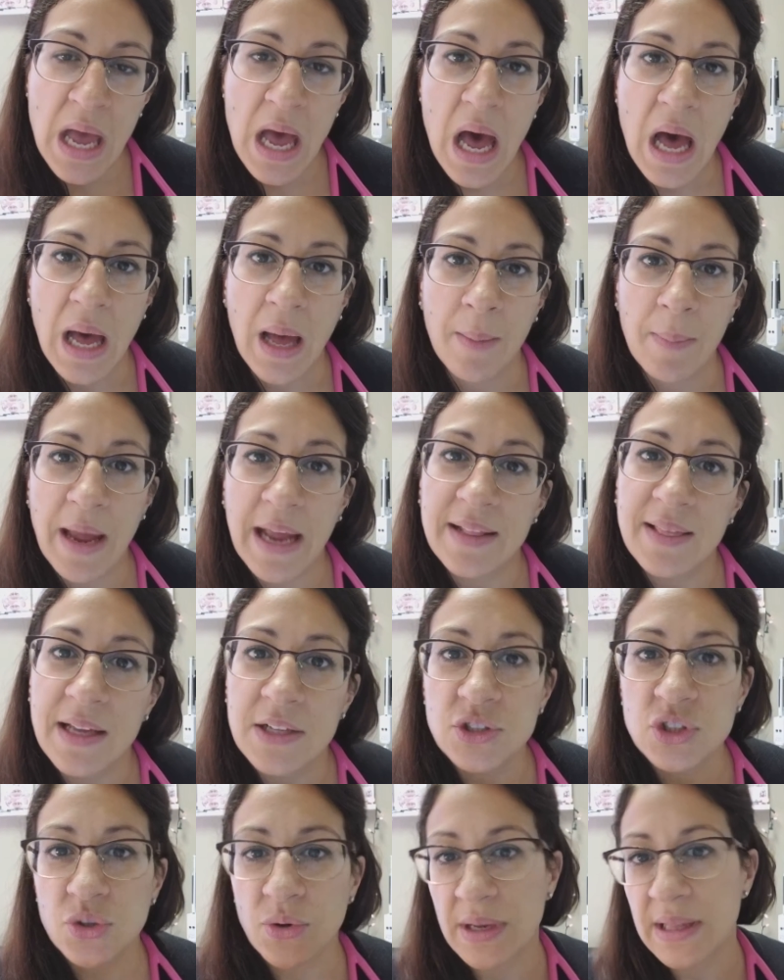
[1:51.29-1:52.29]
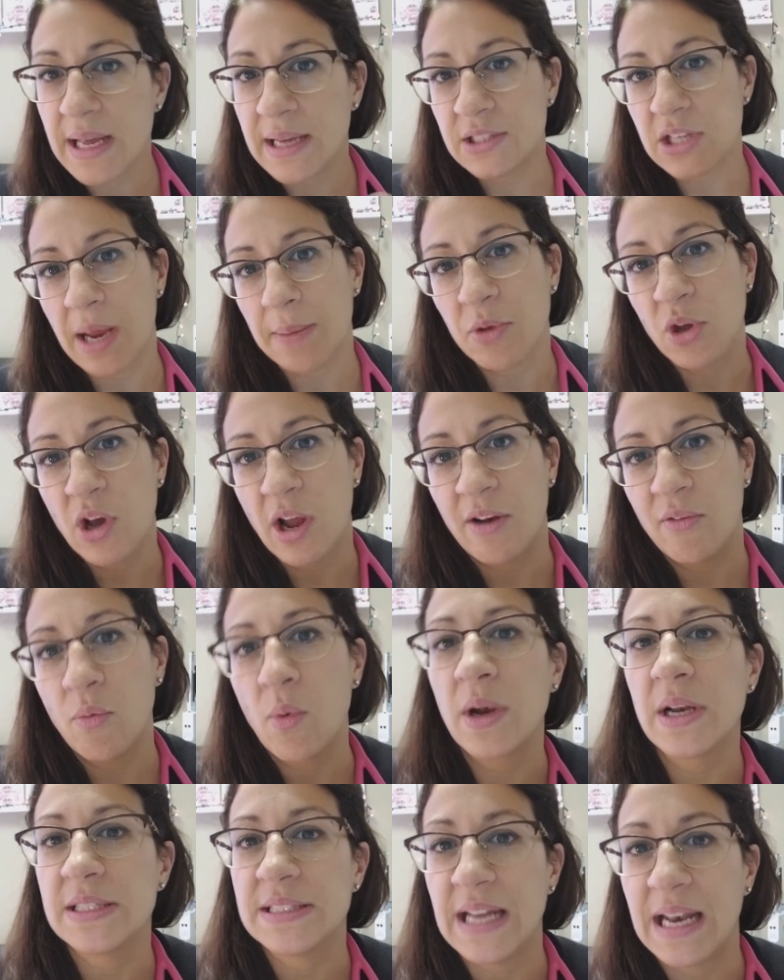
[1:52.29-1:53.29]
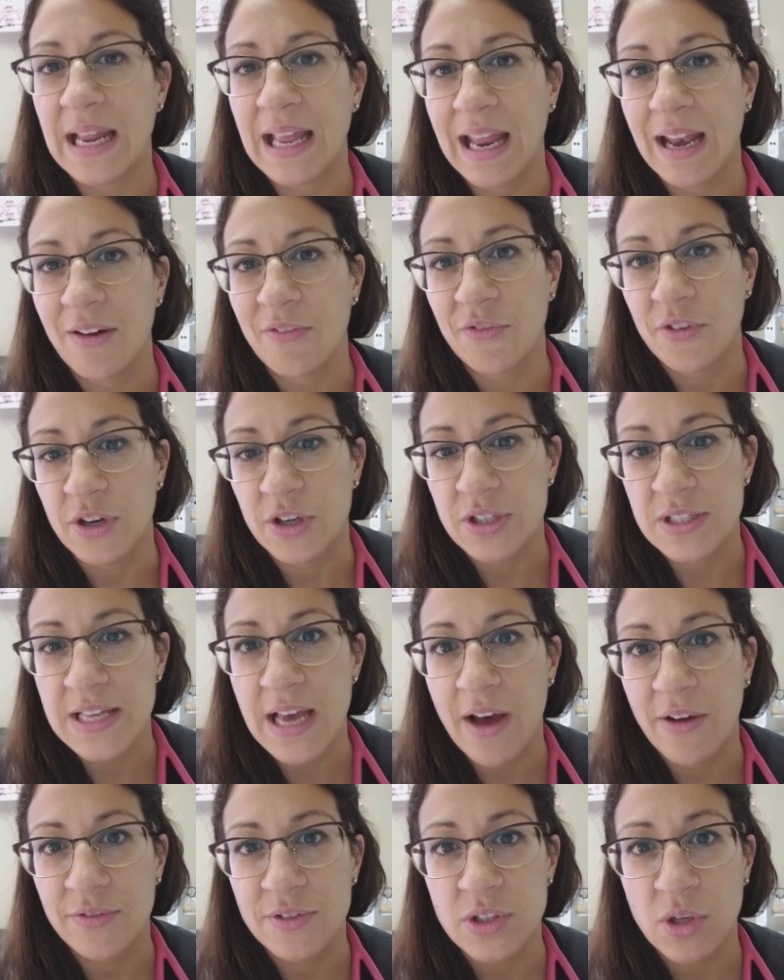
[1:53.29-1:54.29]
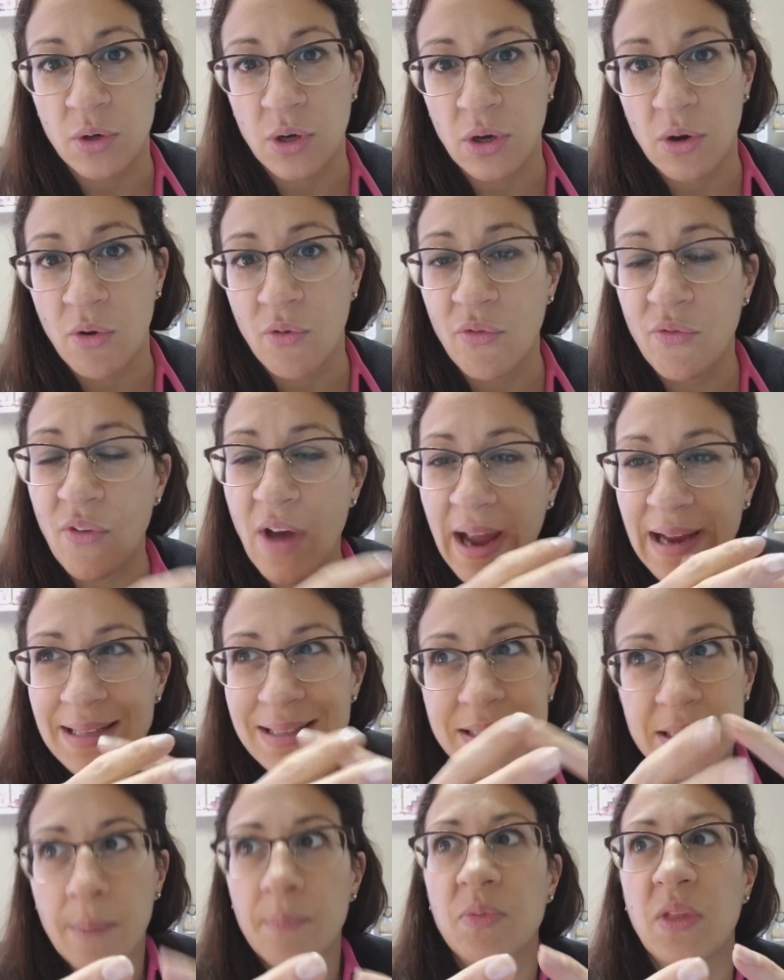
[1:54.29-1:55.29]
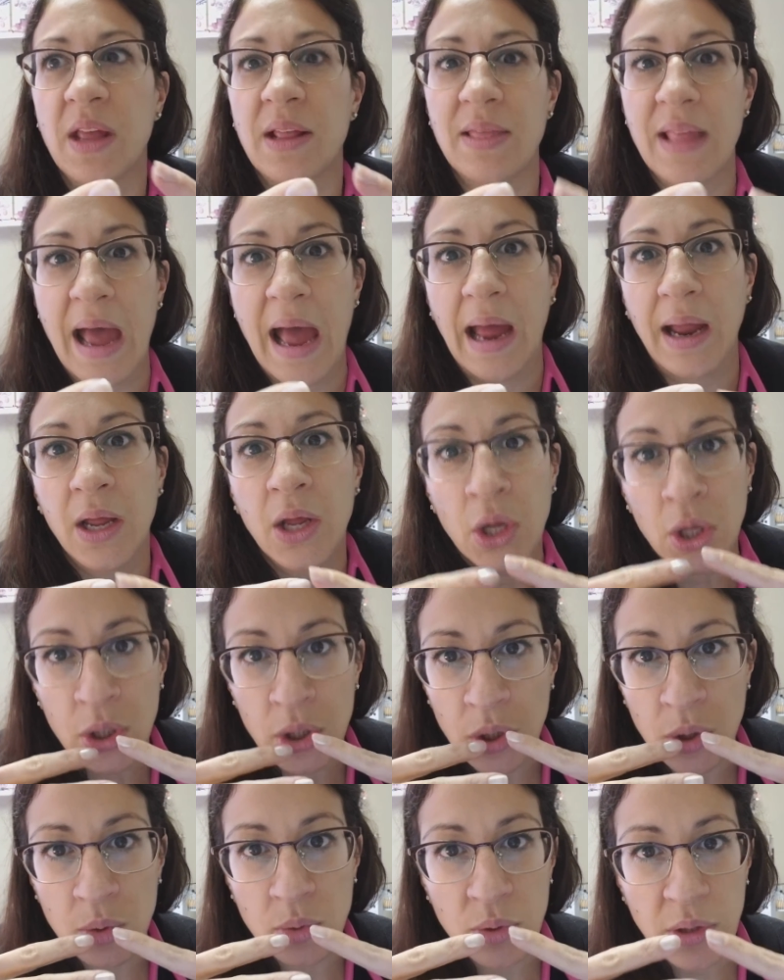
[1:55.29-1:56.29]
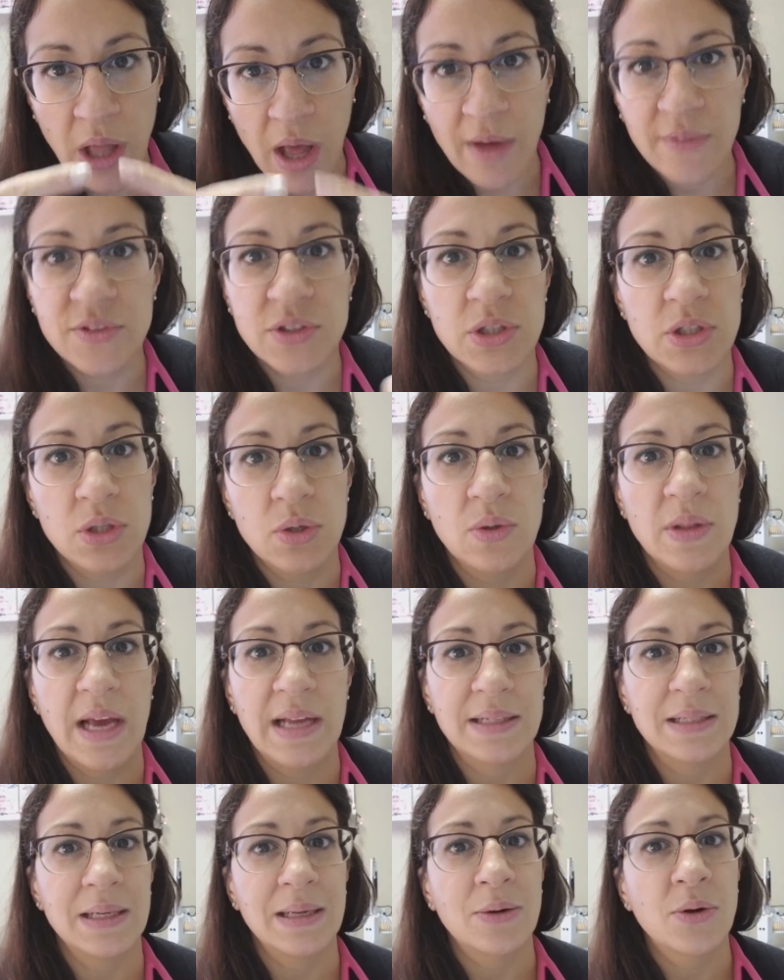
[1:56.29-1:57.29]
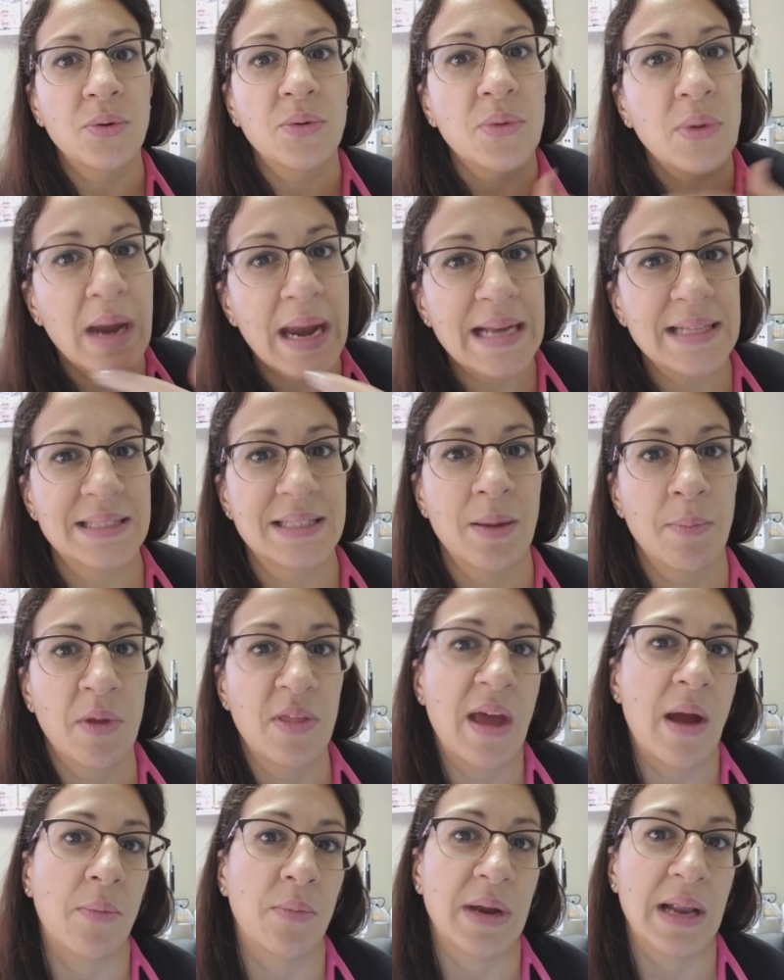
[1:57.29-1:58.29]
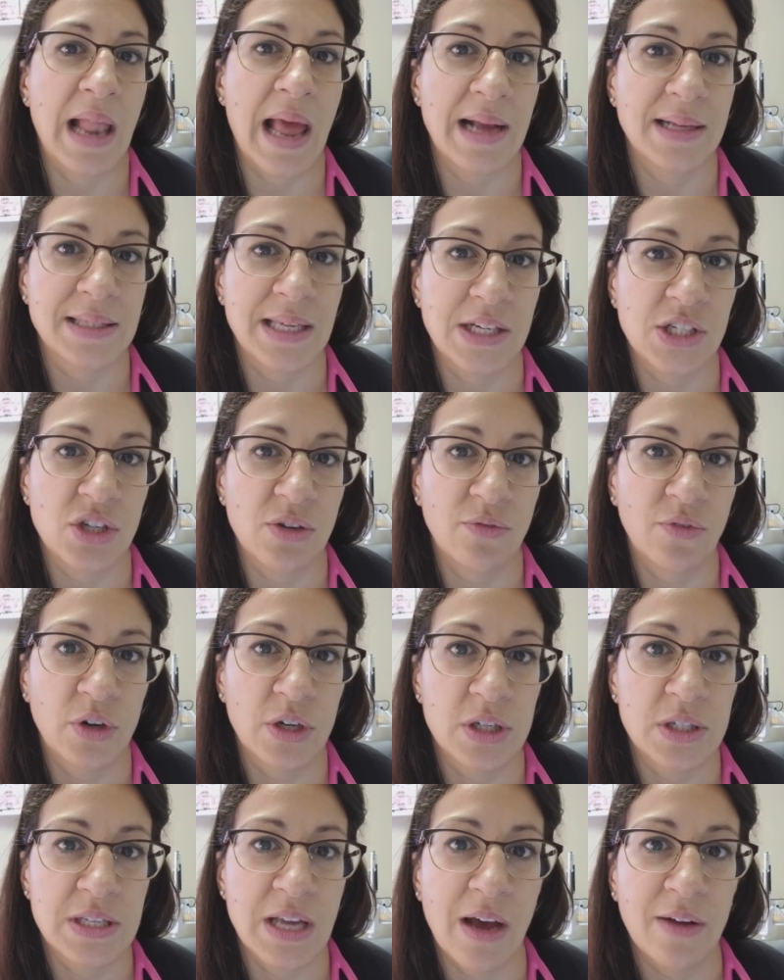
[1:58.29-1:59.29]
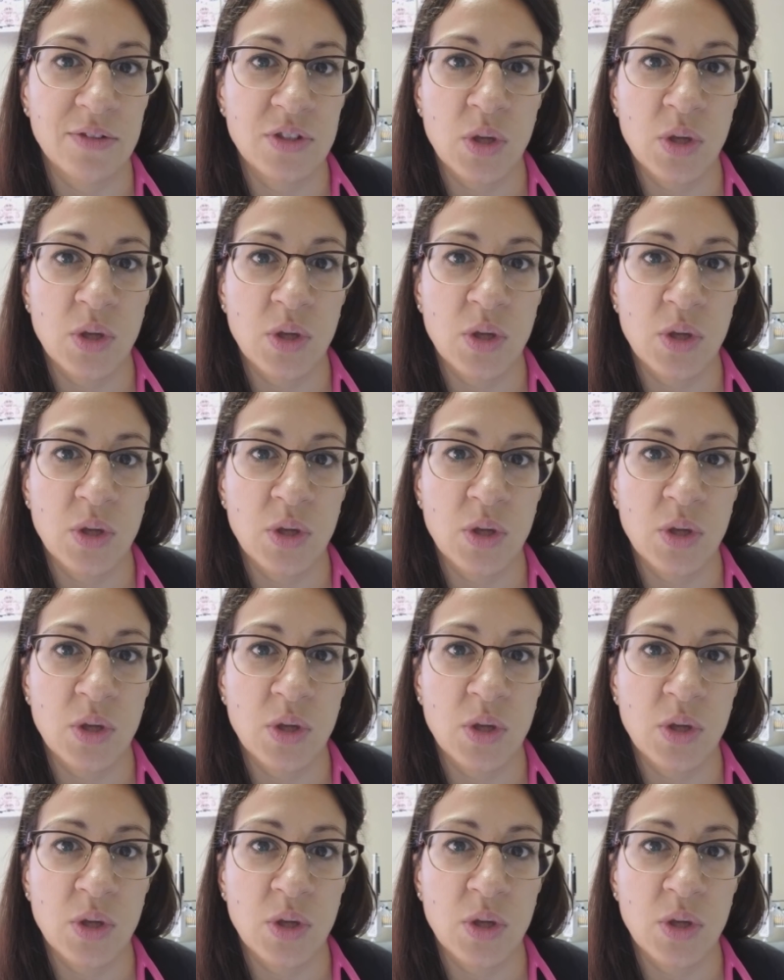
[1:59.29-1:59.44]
And then during that time, you kind of want to dedicate it for yourself. So, find something that you love to do that creates some of that relaxation for yourself.